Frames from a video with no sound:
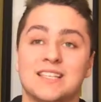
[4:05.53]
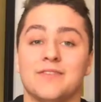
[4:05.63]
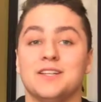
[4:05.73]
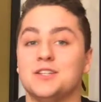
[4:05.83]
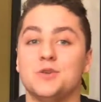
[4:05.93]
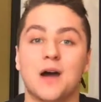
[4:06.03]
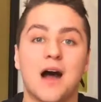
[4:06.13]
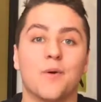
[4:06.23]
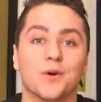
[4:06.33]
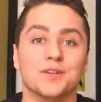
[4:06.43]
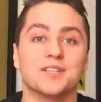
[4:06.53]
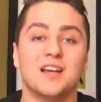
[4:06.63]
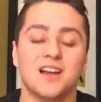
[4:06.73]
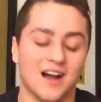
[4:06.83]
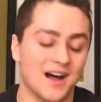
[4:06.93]
72 hours
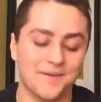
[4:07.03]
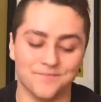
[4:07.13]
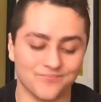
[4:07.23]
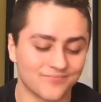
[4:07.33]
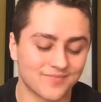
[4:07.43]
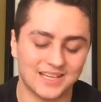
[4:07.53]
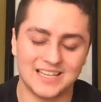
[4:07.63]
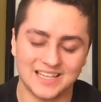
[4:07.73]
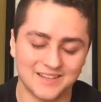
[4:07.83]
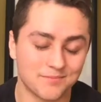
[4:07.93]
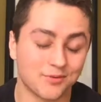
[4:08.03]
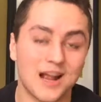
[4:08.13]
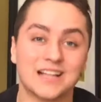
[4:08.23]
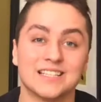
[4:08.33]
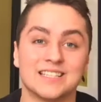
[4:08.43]

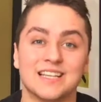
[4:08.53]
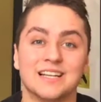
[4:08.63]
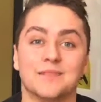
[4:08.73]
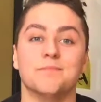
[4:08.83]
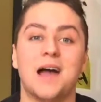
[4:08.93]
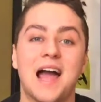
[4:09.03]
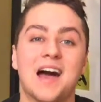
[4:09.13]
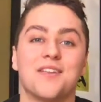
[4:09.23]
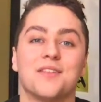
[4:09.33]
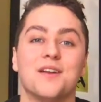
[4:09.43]
practicing math